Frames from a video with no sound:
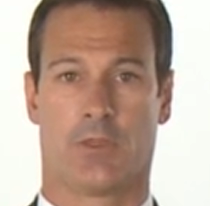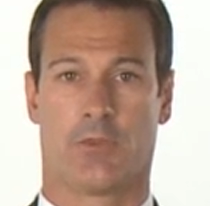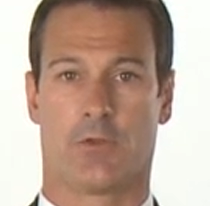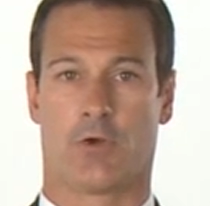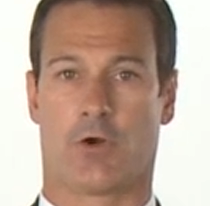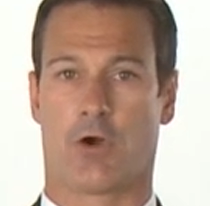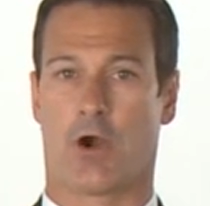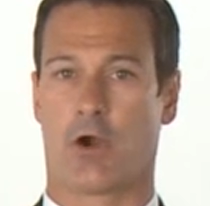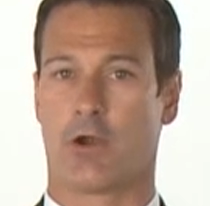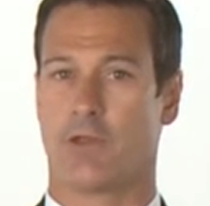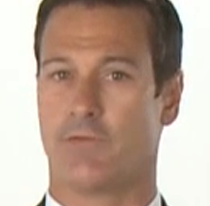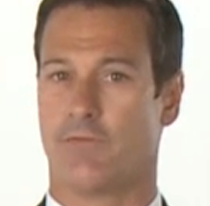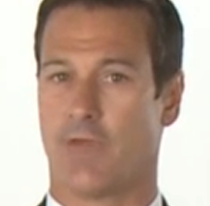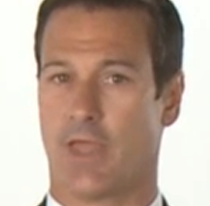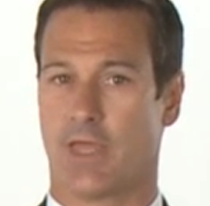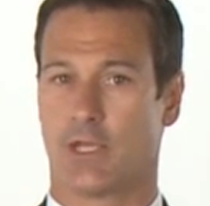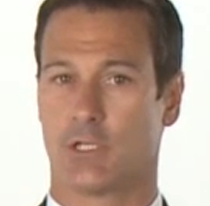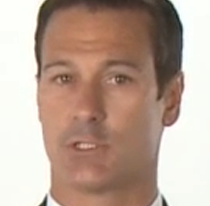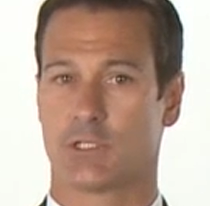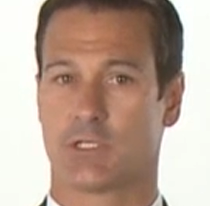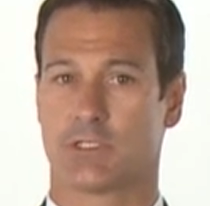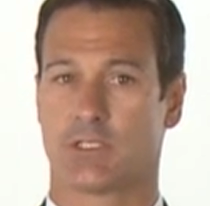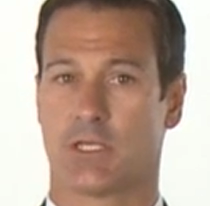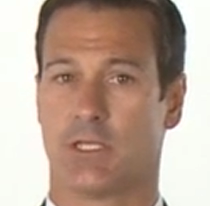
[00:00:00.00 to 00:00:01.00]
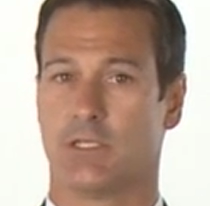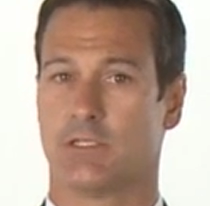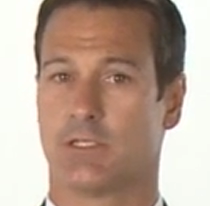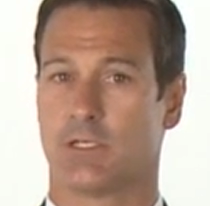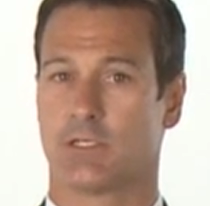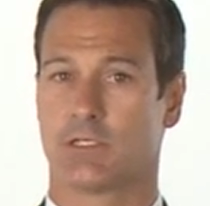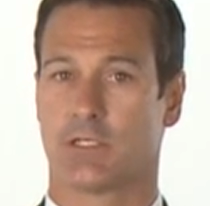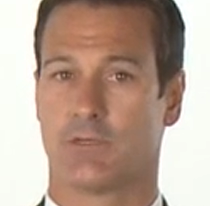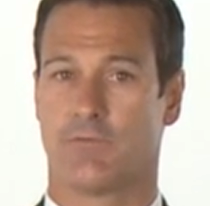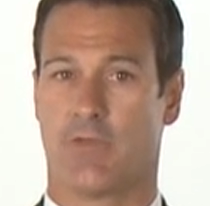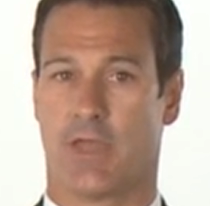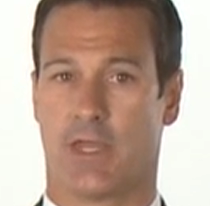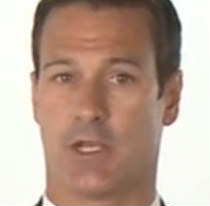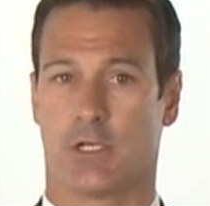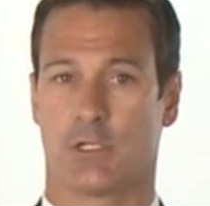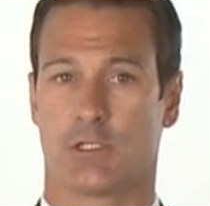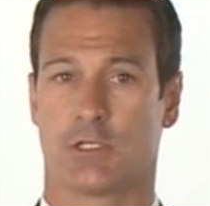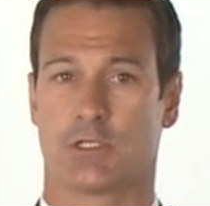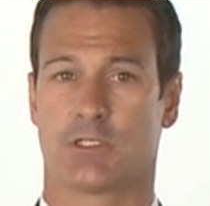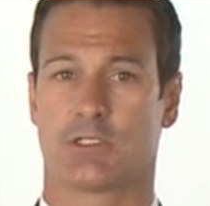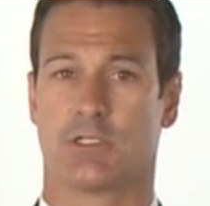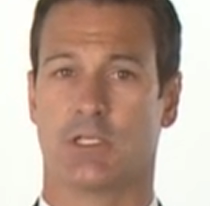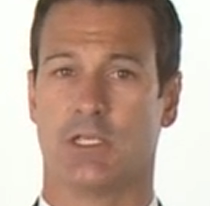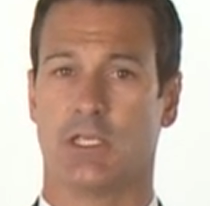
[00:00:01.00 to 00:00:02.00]
There are advantages and
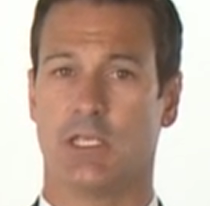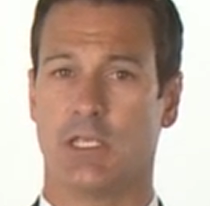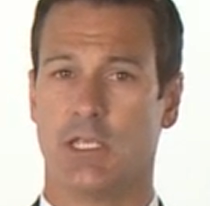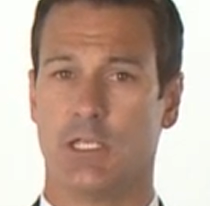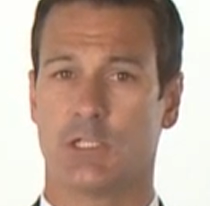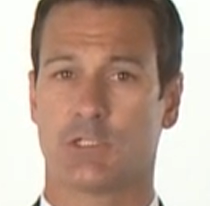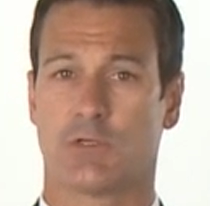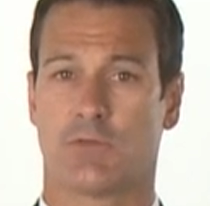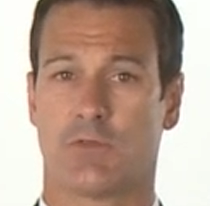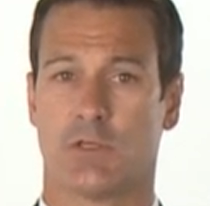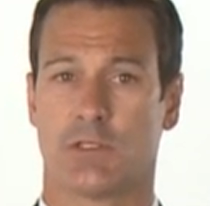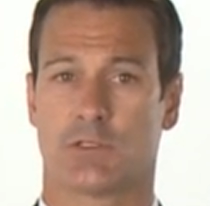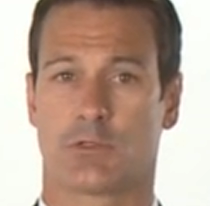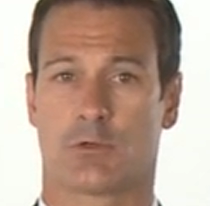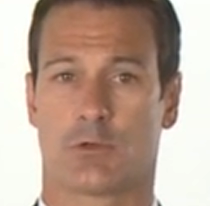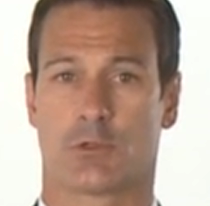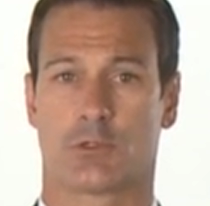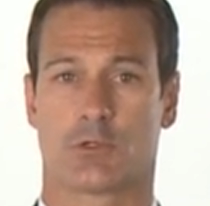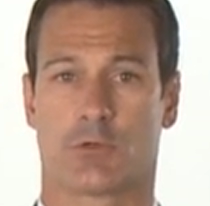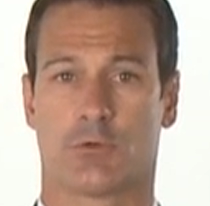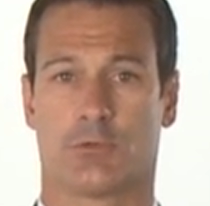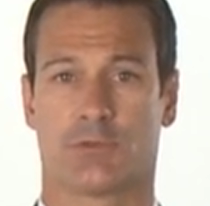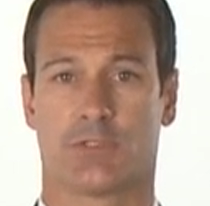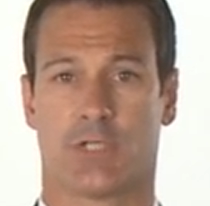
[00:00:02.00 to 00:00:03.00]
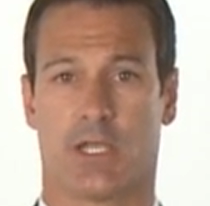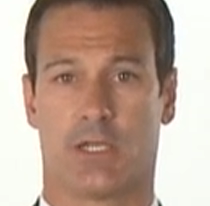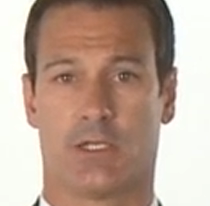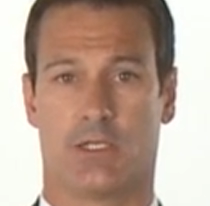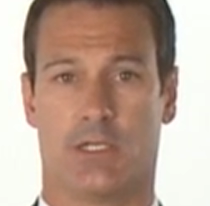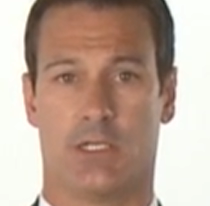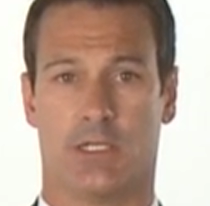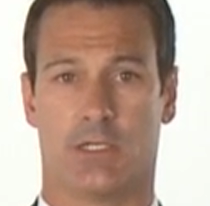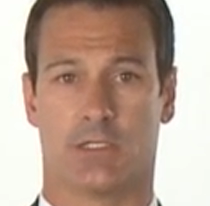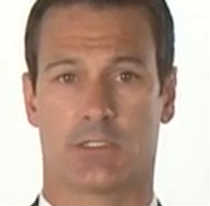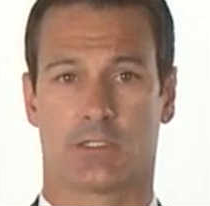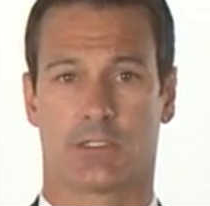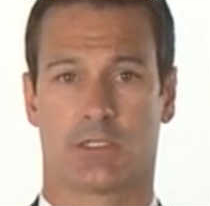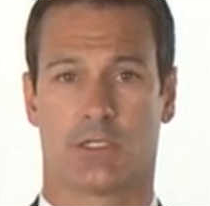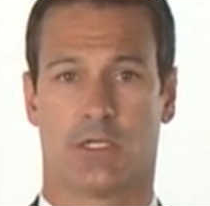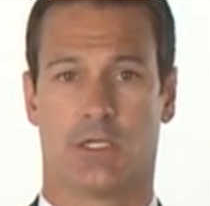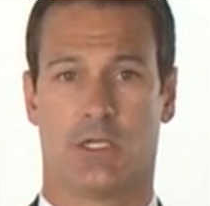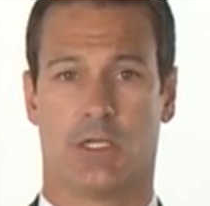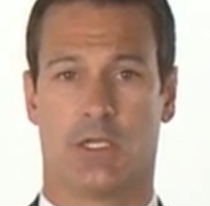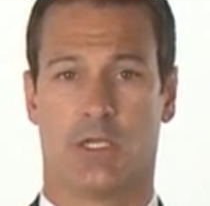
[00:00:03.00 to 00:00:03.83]
disadvantages to each of these surgical techniques,